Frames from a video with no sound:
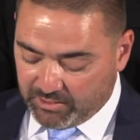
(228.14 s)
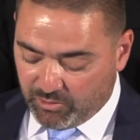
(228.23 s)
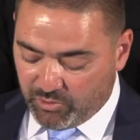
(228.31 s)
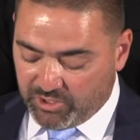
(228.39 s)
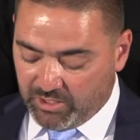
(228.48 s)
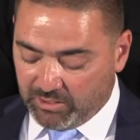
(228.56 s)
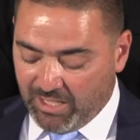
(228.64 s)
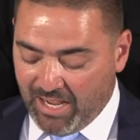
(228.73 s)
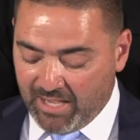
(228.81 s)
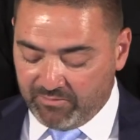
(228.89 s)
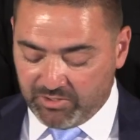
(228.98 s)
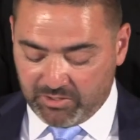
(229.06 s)
lose their
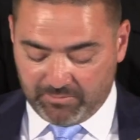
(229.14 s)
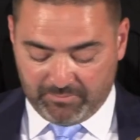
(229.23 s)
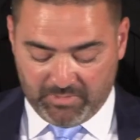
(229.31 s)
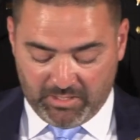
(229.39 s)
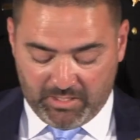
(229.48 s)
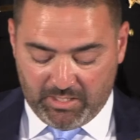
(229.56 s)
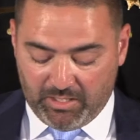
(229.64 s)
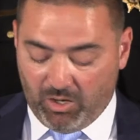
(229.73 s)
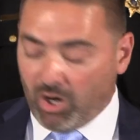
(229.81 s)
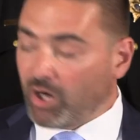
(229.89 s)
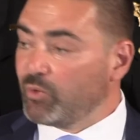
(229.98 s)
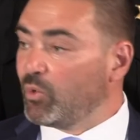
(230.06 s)
lives, and
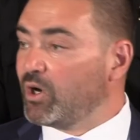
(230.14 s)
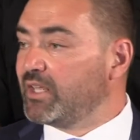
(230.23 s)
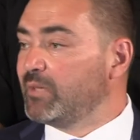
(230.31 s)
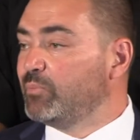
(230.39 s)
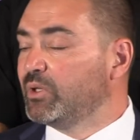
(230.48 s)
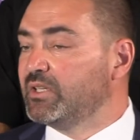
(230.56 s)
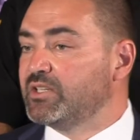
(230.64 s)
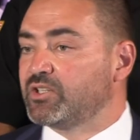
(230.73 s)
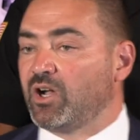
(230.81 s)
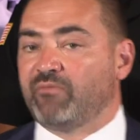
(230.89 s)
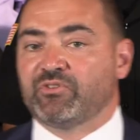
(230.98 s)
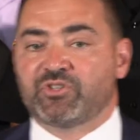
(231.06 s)
hardworking police
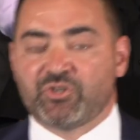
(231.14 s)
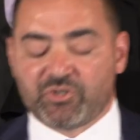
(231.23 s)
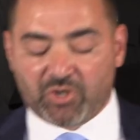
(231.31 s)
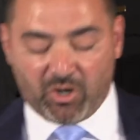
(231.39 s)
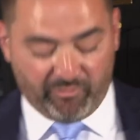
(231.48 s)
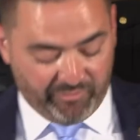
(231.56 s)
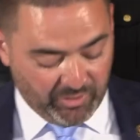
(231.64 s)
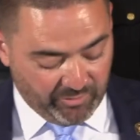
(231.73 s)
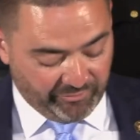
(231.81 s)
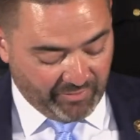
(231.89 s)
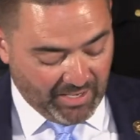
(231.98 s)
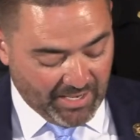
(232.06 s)
officers are
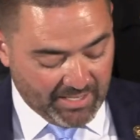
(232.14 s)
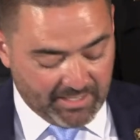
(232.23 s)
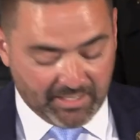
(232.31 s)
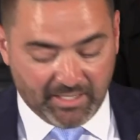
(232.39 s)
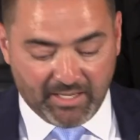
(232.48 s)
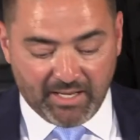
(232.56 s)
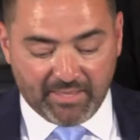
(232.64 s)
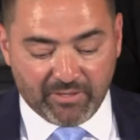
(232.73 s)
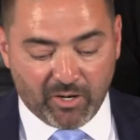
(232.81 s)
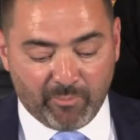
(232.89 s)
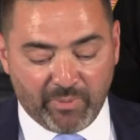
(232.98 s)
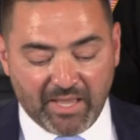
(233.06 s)
vilified and
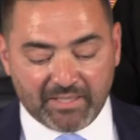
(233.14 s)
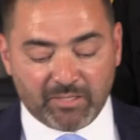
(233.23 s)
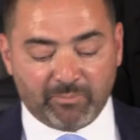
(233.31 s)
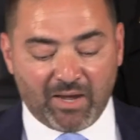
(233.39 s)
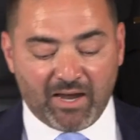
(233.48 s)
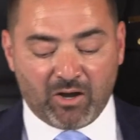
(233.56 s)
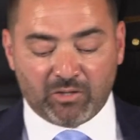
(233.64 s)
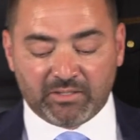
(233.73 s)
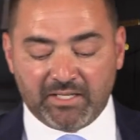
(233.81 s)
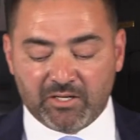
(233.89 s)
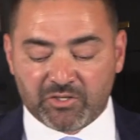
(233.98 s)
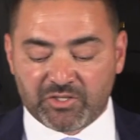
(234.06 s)
they're abandoned by our
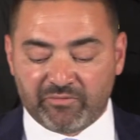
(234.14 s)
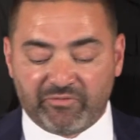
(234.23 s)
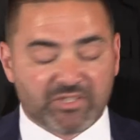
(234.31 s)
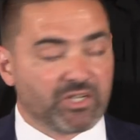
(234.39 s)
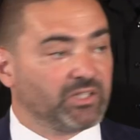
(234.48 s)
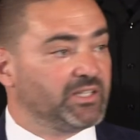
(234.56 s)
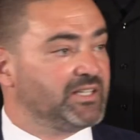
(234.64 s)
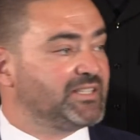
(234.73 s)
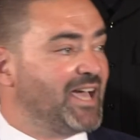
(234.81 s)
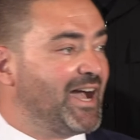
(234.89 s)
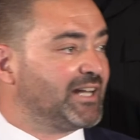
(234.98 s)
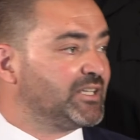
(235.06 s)
leaders and physically
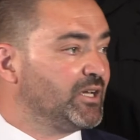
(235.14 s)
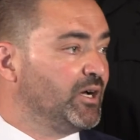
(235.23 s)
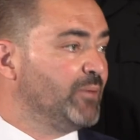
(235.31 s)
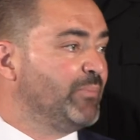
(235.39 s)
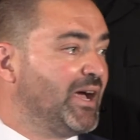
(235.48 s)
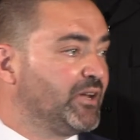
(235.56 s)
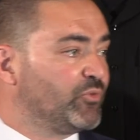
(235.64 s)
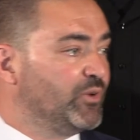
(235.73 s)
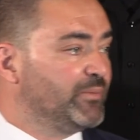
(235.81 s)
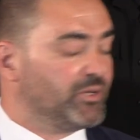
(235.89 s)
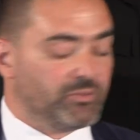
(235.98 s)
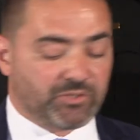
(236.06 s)
attacked by
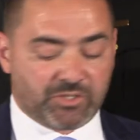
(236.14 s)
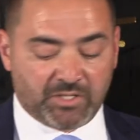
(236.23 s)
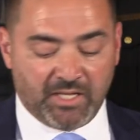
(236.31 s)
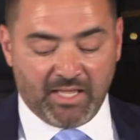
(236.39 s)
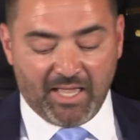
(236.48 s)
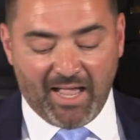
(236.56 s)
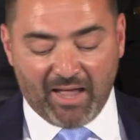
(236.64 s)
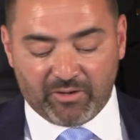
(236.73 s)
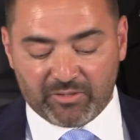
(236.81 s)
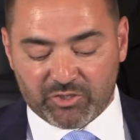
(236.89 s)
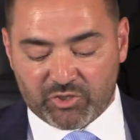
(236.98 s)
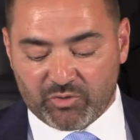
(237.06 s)
criminals out
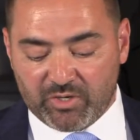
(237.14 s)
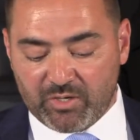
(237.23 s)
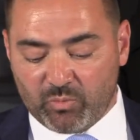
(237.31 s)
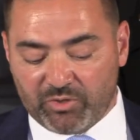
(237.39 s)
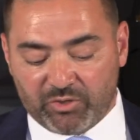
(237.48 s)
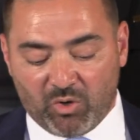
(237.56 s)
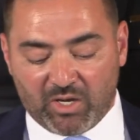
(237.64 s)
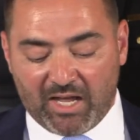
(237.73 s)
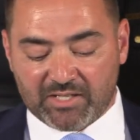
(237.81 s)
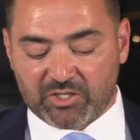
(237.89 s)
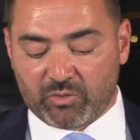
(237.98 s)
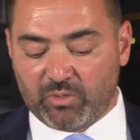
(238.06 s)
on the street with no
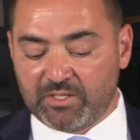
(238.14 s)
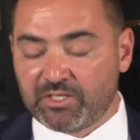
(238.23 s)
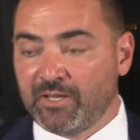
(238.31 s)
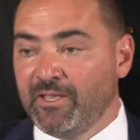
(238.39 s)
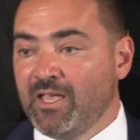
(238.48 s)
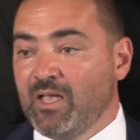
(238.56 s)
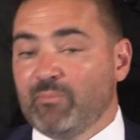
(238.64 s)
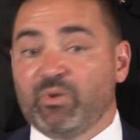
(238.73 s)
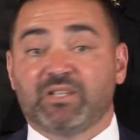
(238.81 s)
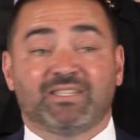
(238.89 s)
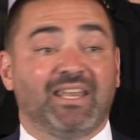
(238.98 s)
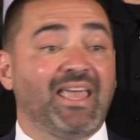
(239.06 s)
consequence.
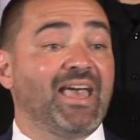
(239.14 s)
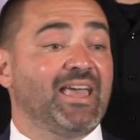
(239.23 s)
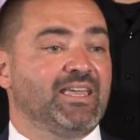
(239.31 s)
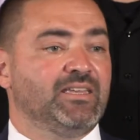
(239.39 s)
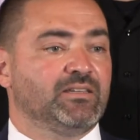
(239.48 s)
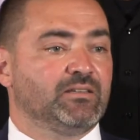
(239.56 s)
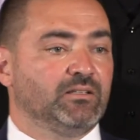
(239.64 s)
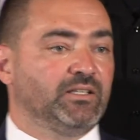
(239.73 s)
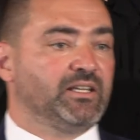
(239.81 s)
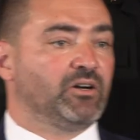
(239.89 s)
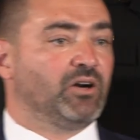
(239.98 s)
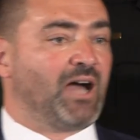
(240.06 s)
But today, Leader,